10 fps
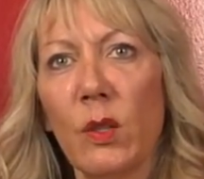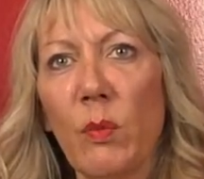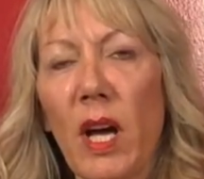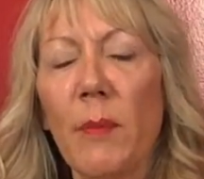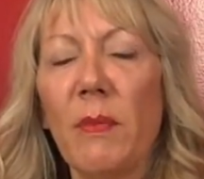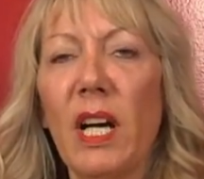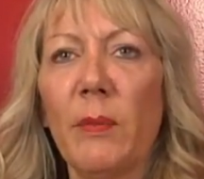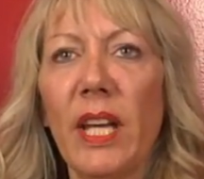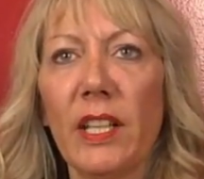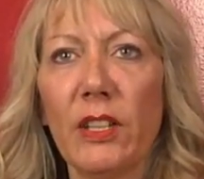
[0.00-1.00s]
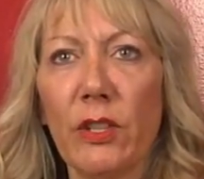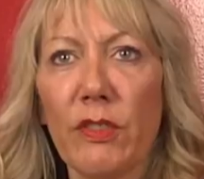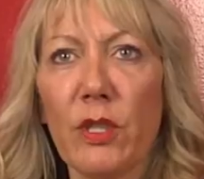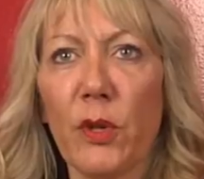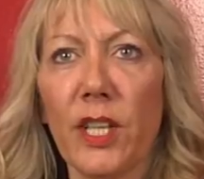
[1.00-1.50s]
My mom had a
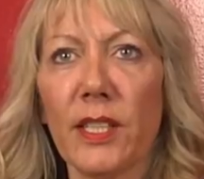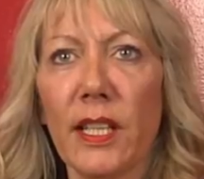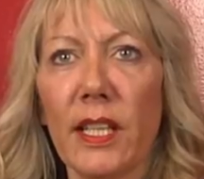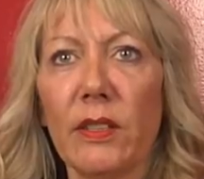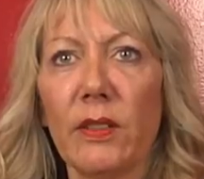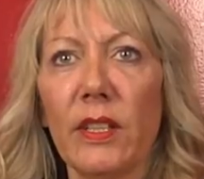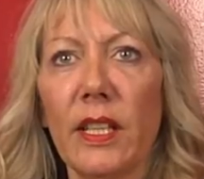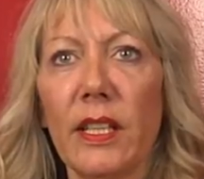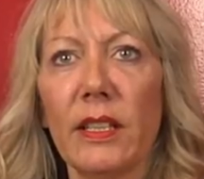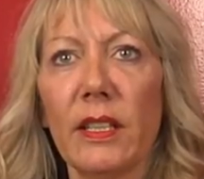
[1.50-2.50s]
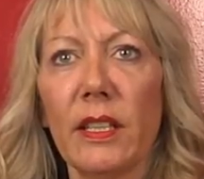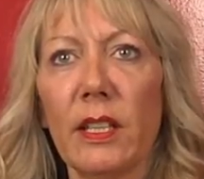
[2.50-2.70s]
nervous breakdown, and